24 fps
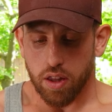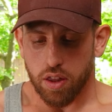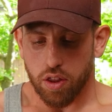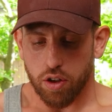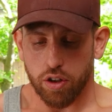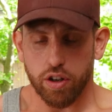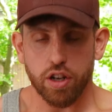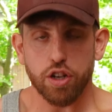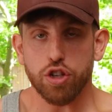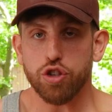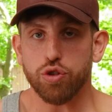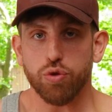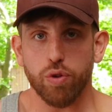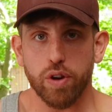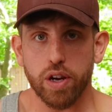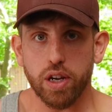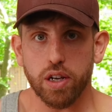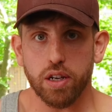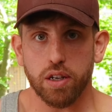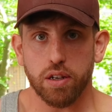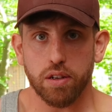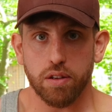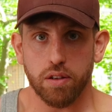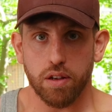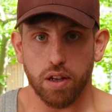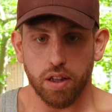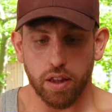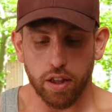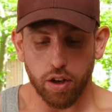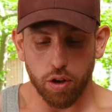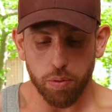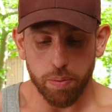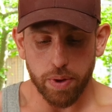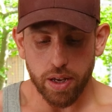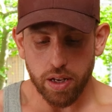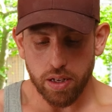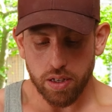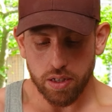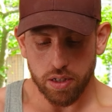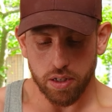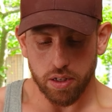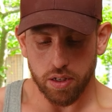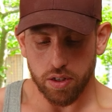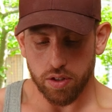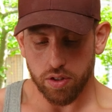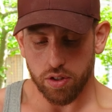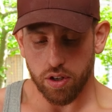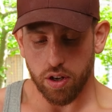They're gonna shrink a little bit,
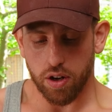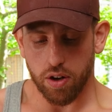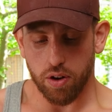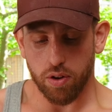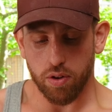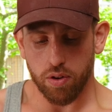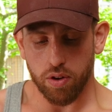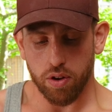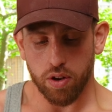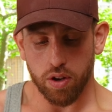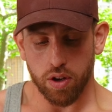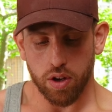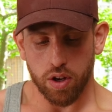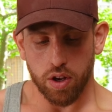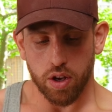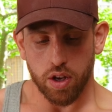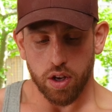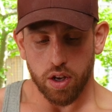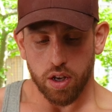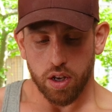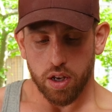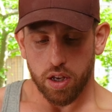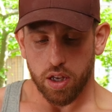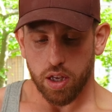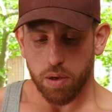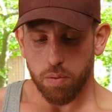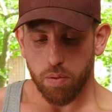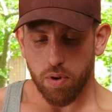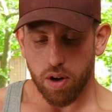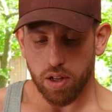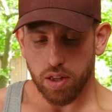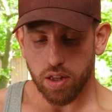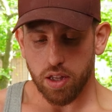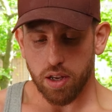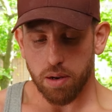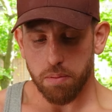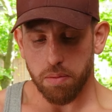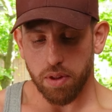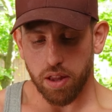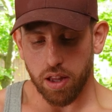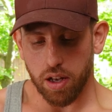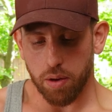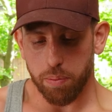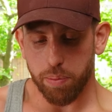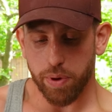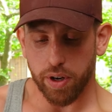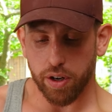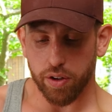so you want them a
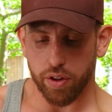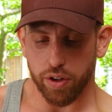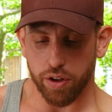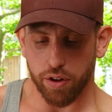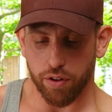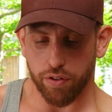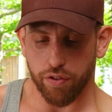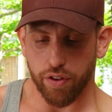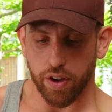little bigger than your